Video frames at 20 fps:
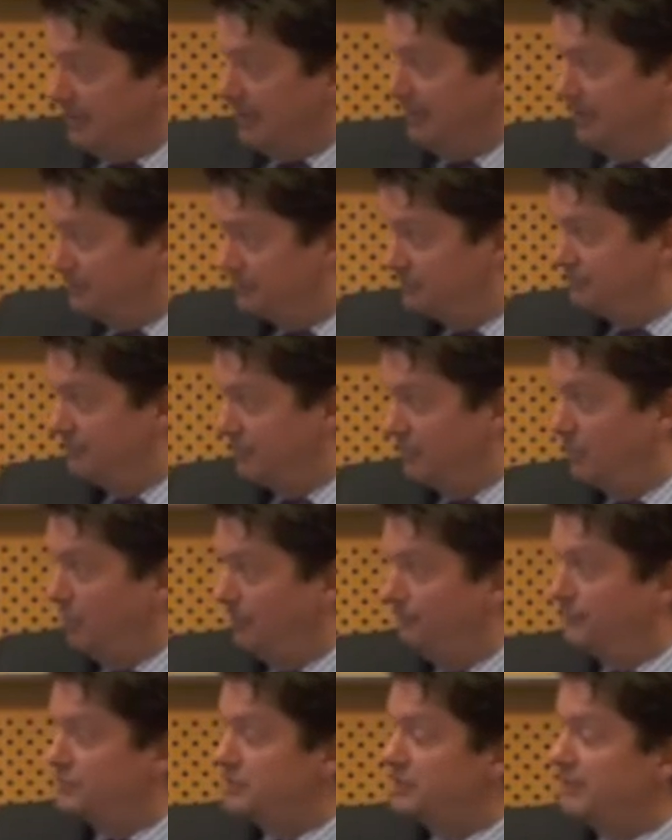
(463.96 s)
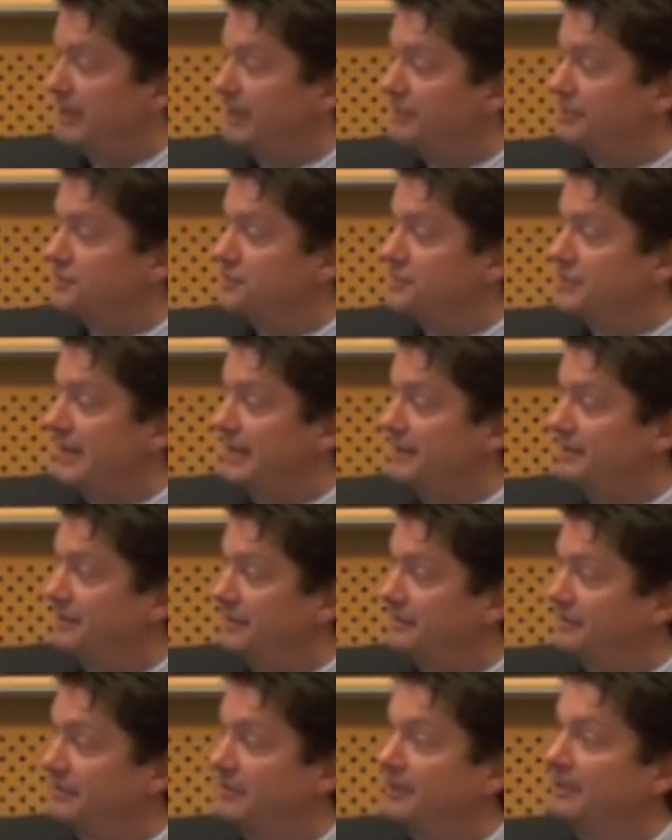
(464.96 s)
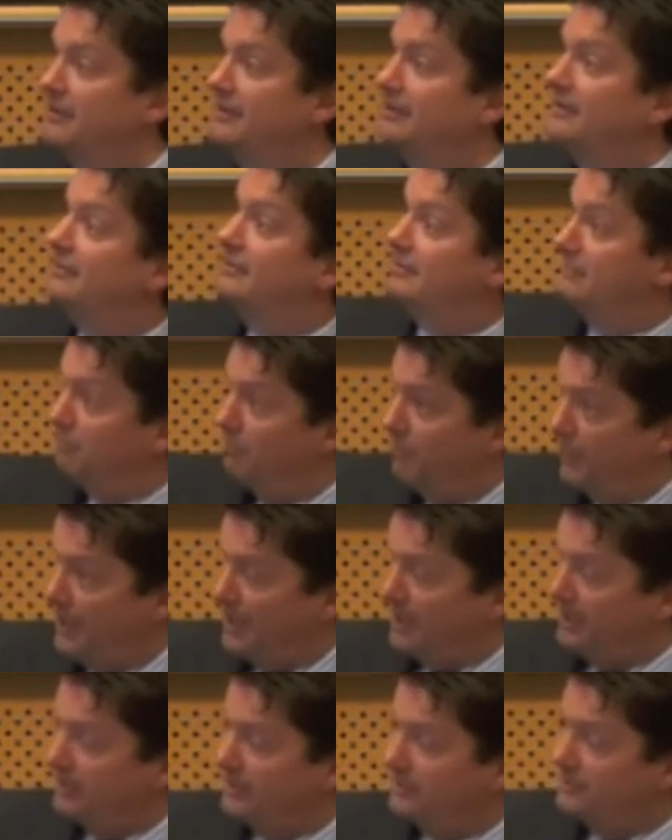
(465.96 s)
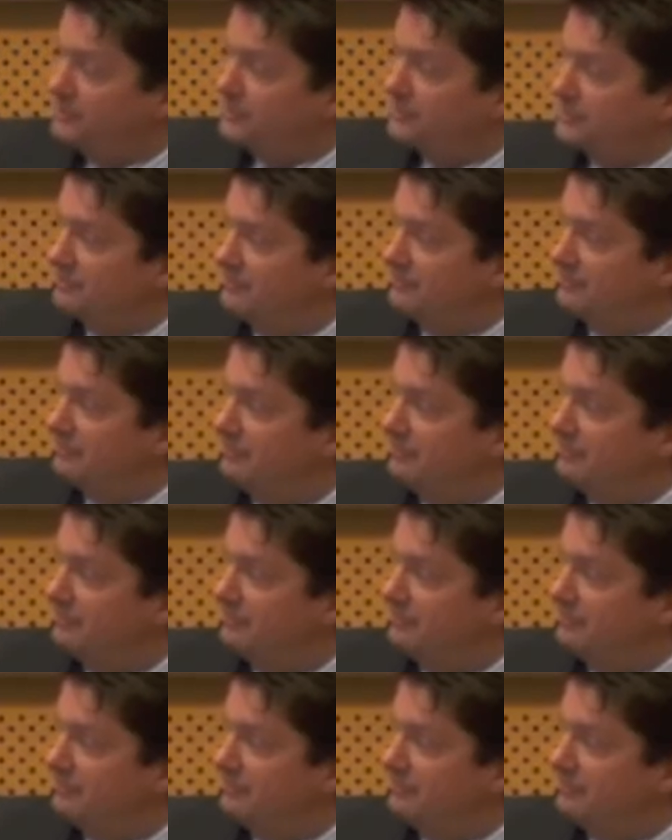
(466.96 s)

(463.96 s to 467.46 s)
I obviously understand that markets